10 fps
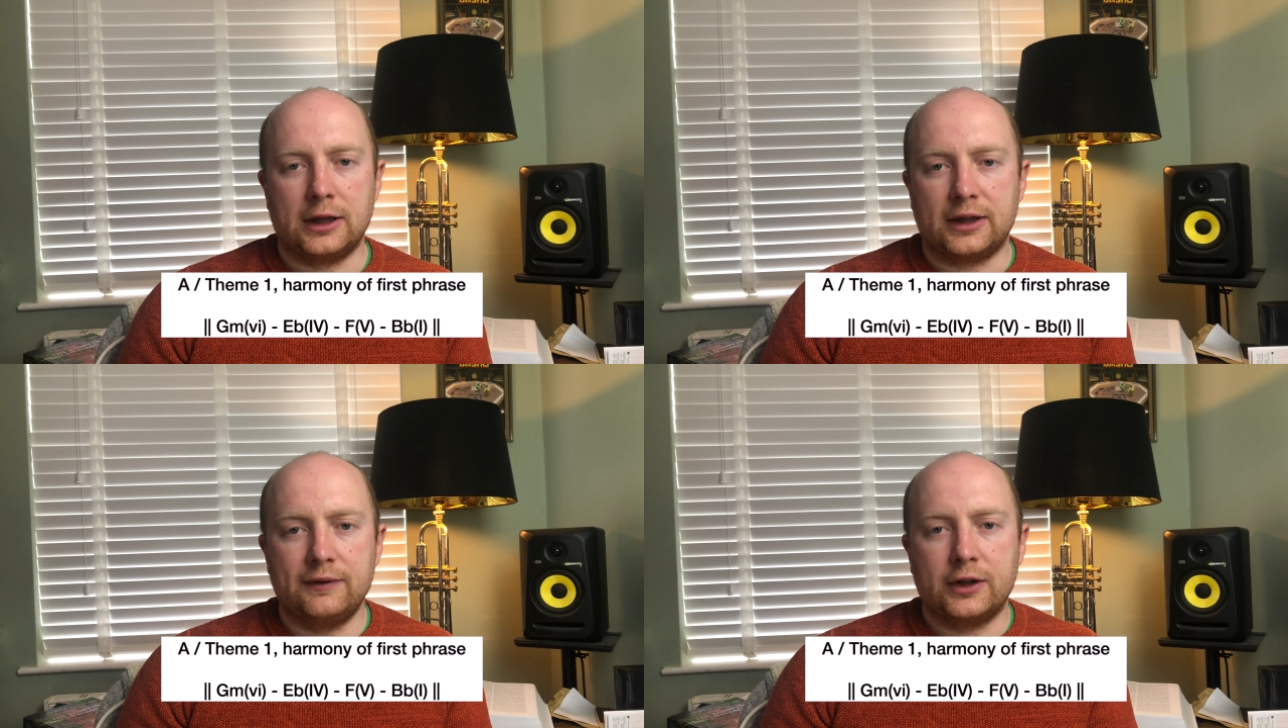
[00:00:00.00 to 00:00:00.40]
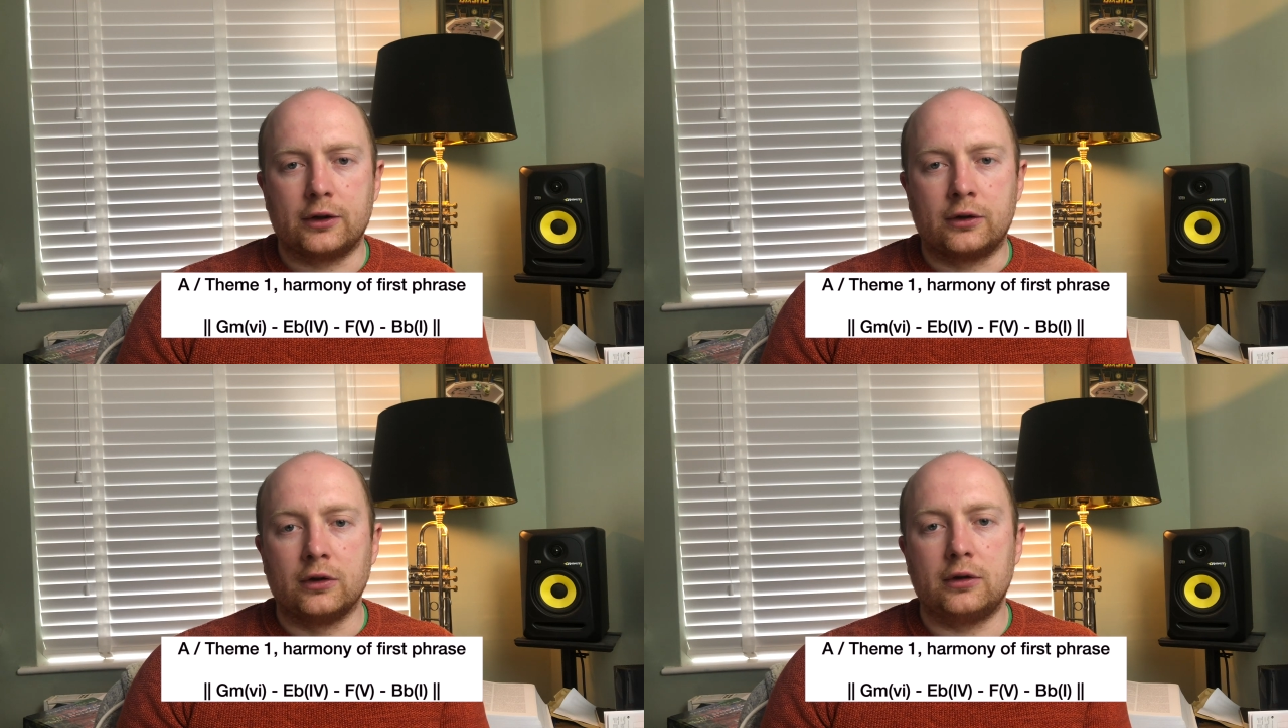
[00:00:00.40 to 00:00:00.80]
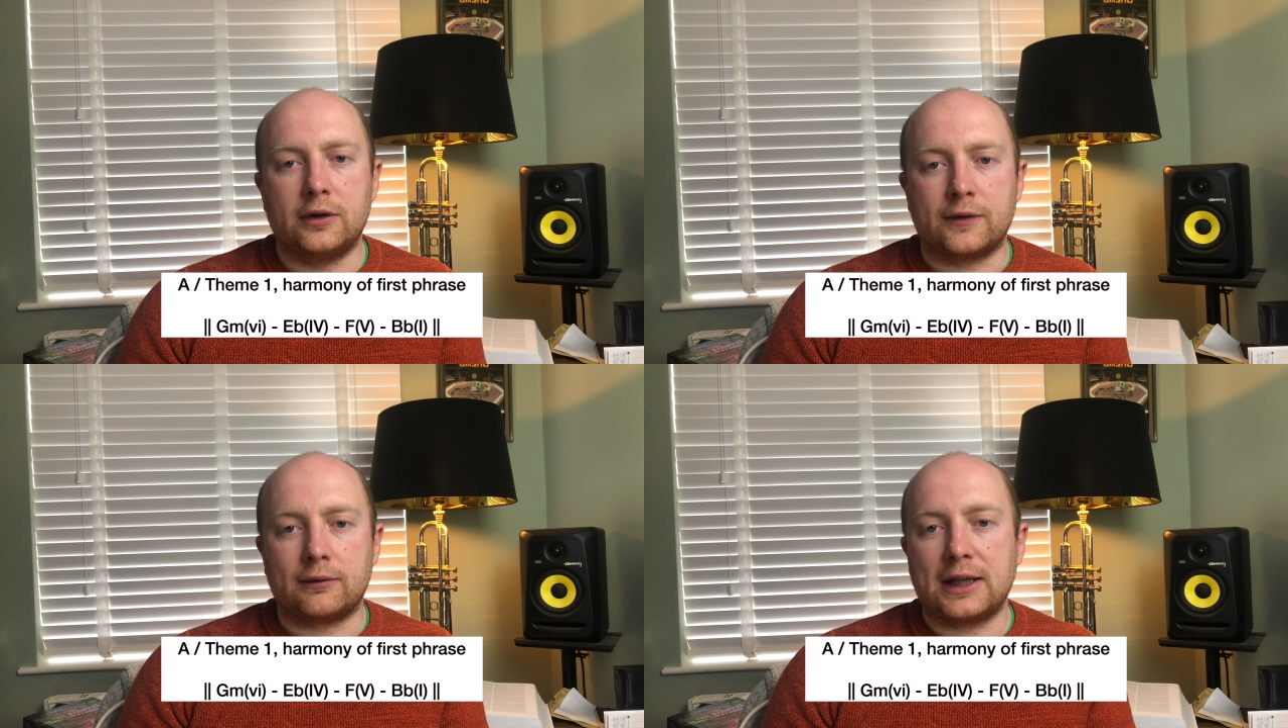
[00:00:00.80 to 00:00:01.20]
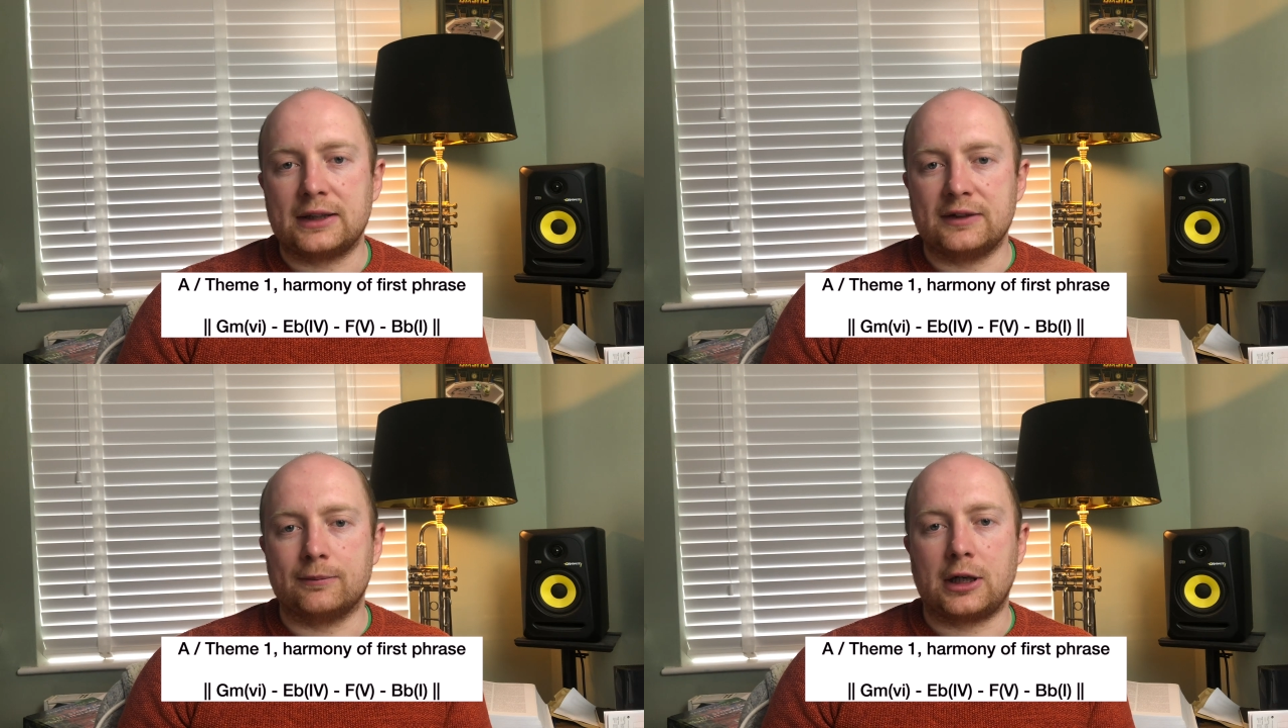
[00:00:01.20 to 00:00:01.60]
Giving a colour of the
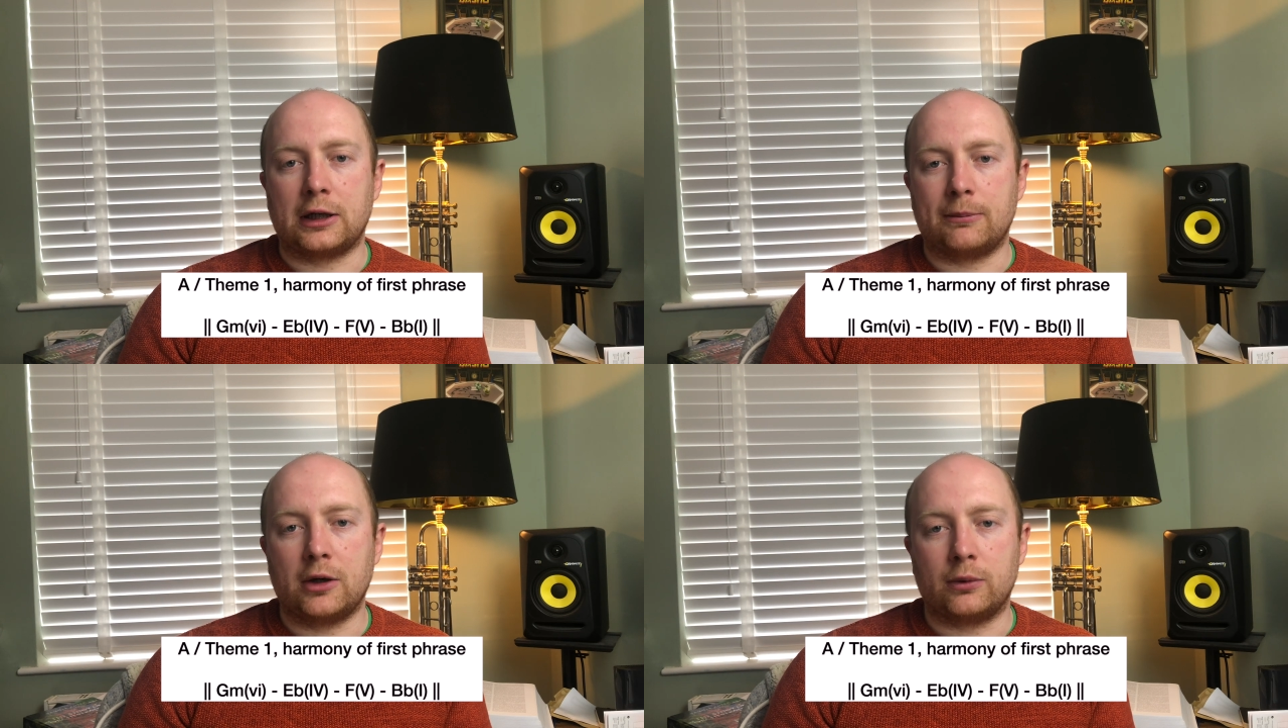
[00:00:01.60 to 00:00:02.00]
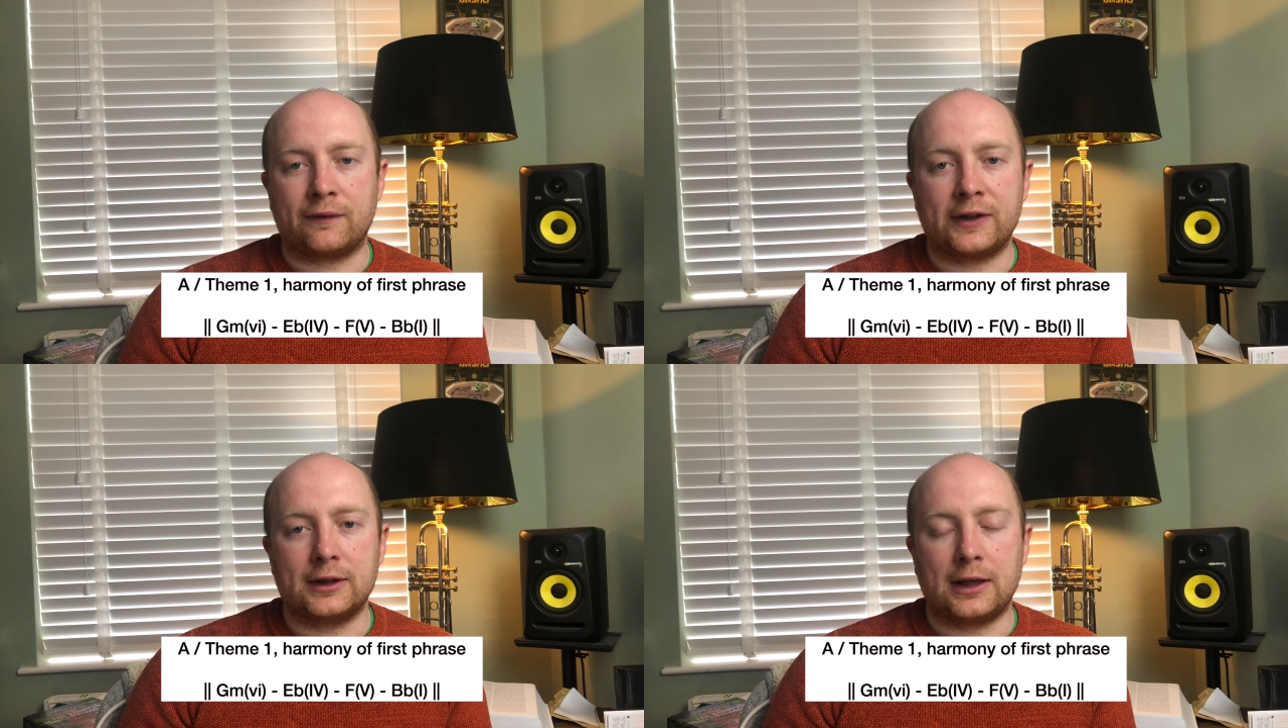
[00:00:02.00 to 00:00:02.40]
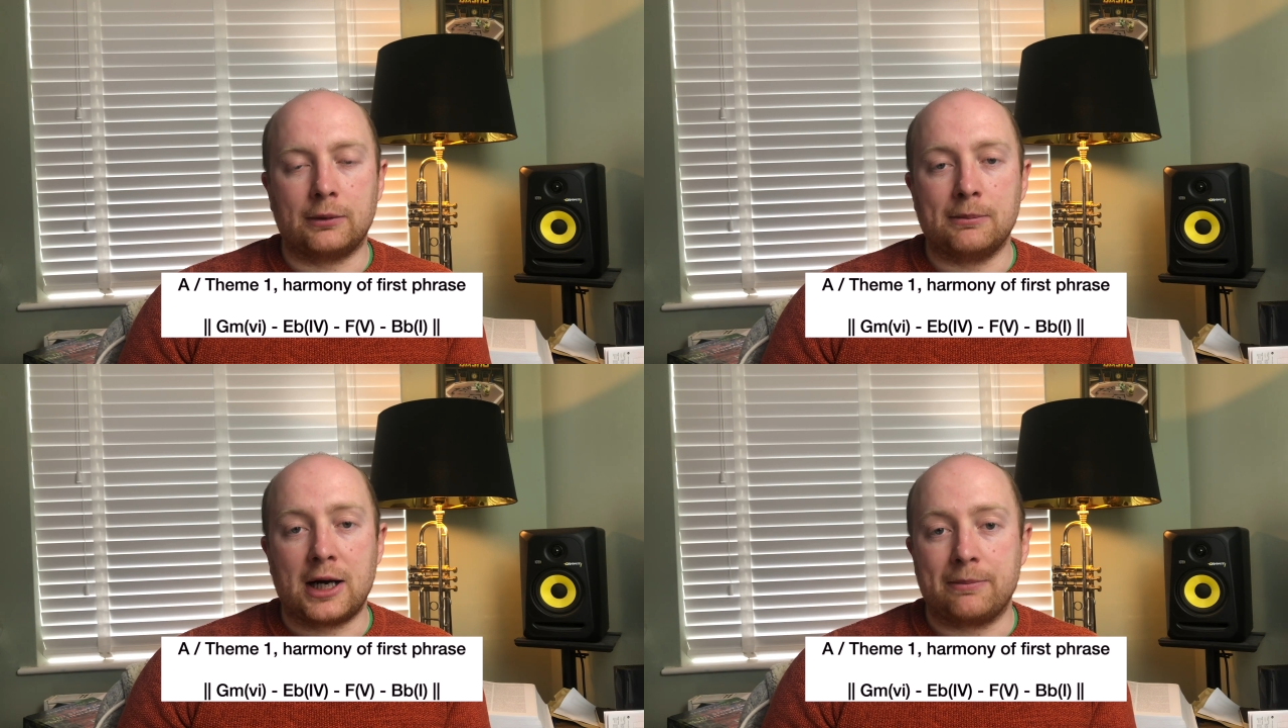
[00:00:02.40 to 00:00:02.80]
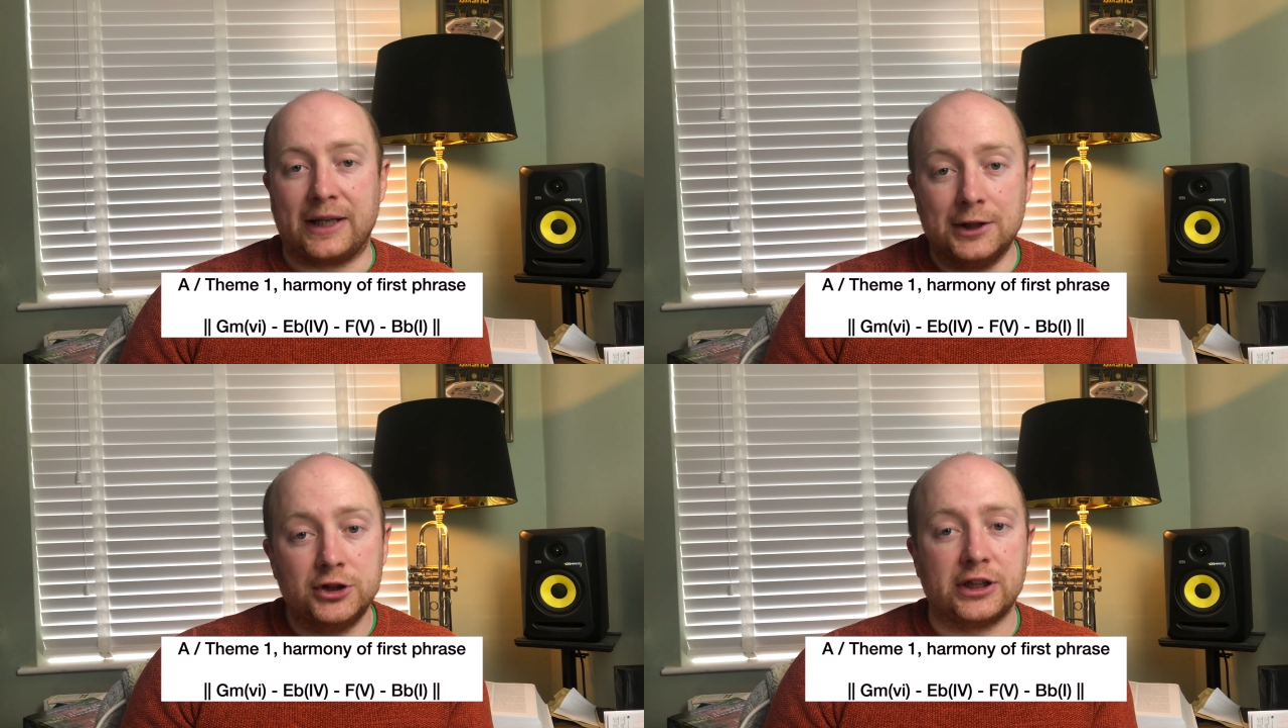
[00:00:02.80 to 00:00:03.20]
relative minor mode, we feel like we might be
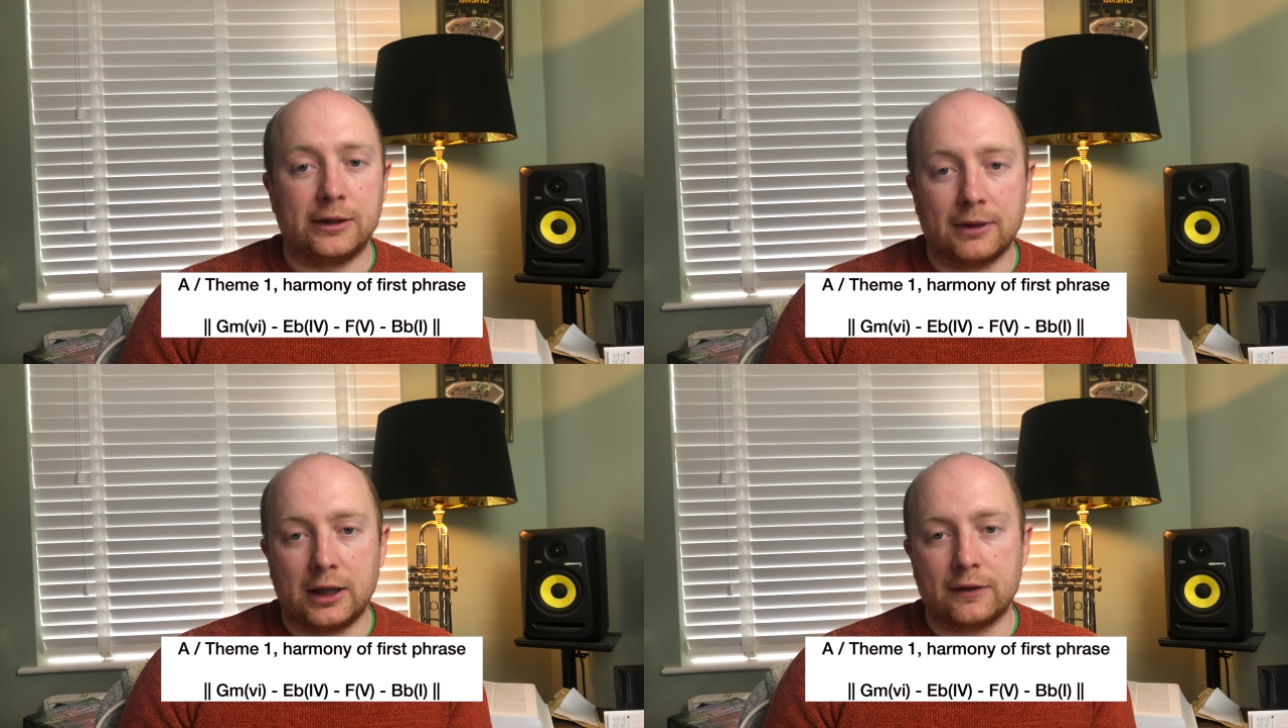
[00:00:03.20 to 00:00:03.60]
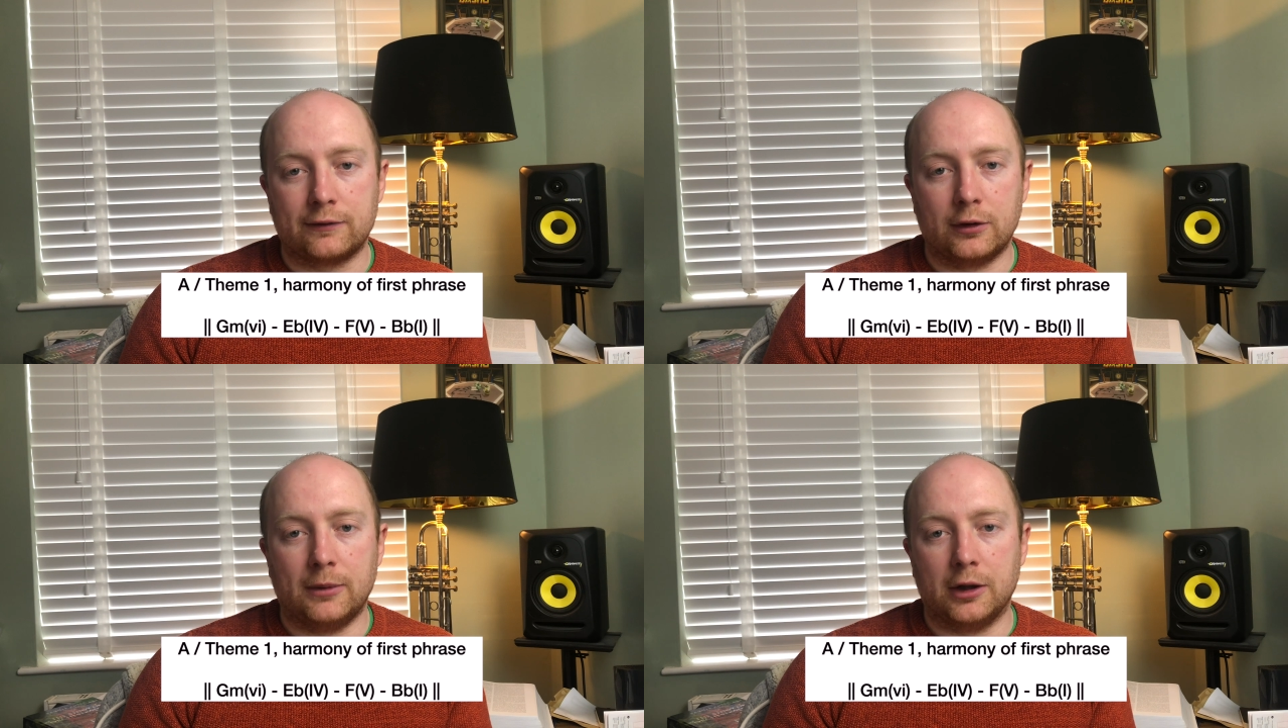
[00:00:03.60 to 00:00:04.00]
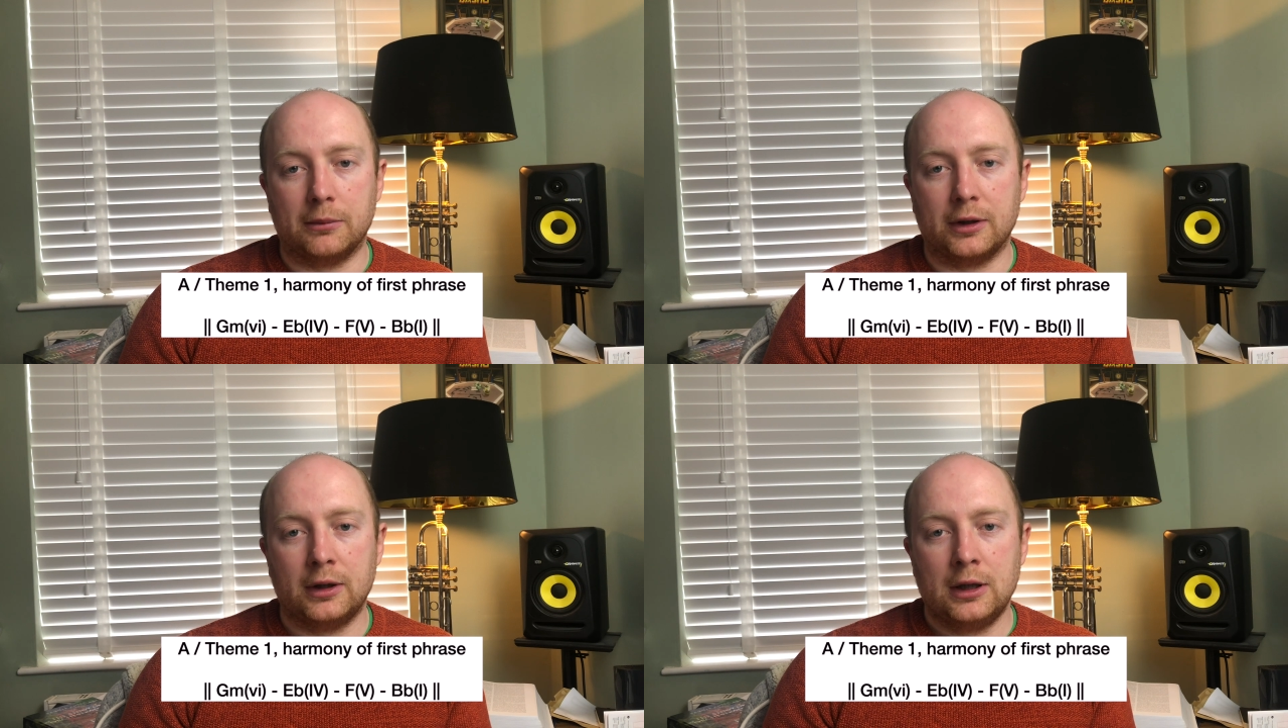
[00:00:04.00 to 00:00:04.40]
in G minor for a moment